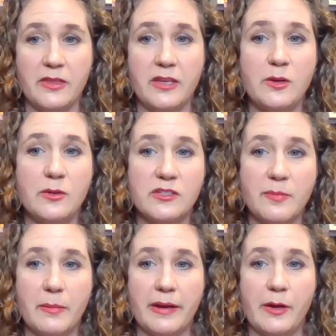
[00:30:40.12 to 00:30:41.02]
The use of
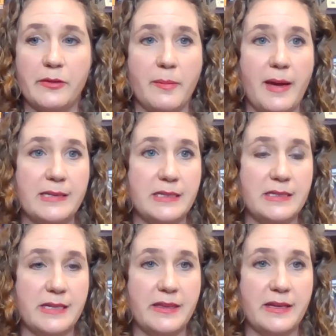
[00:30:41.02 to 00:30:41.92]
public health
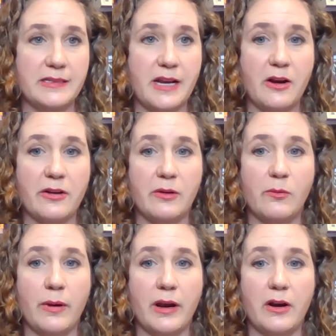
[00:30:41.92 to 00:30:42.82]
capacities, I think, is an area
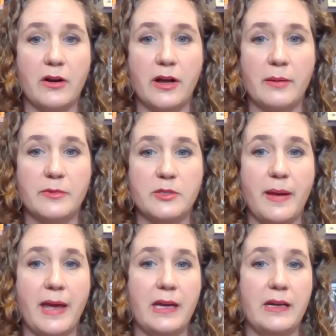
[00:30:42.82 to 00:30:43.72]
where
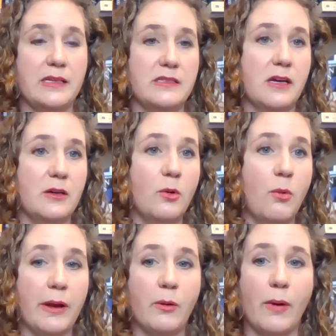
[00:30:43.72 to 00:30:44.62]
Japan has done
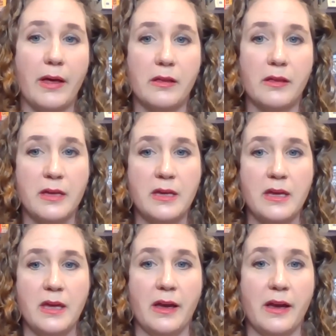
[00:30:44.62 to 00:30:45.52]
quite well.
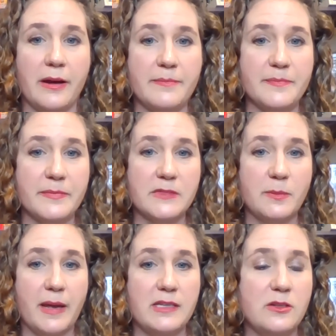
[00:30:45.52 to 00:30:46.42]

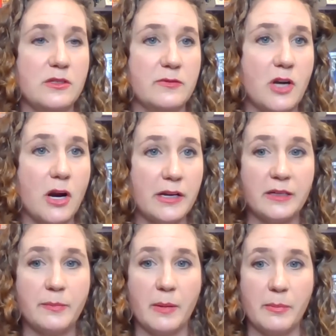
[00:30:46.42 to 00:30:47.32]
Japan's use of
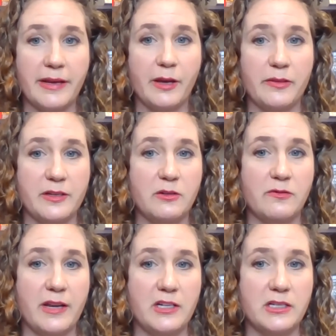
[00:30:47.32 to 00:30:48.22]
targeted public health
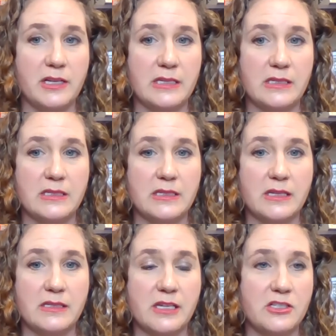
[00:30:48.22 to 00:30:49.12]
interventions,
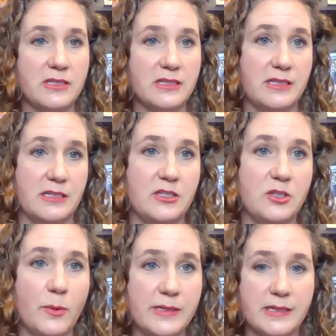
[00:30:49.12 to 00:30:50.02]
such as its
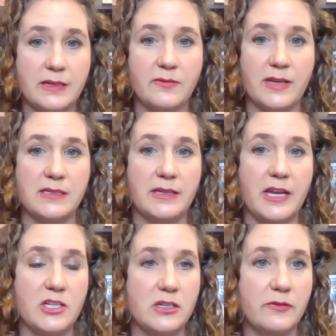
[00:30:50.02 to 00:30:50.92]
exquisite
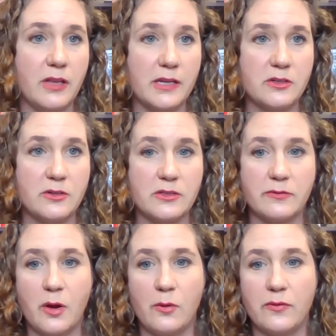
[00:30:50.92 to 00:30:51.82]
investigation of clusters
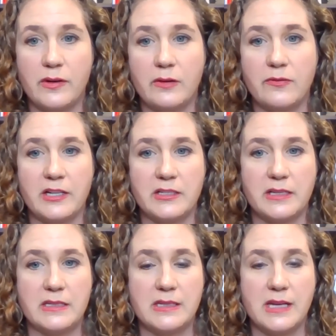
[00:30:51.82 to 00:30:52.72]
of COVID
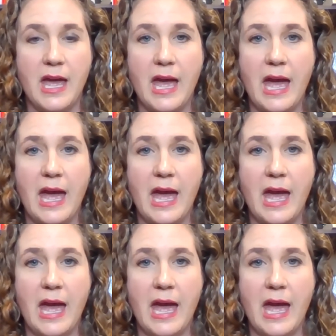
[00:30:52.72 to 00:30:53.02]
infections,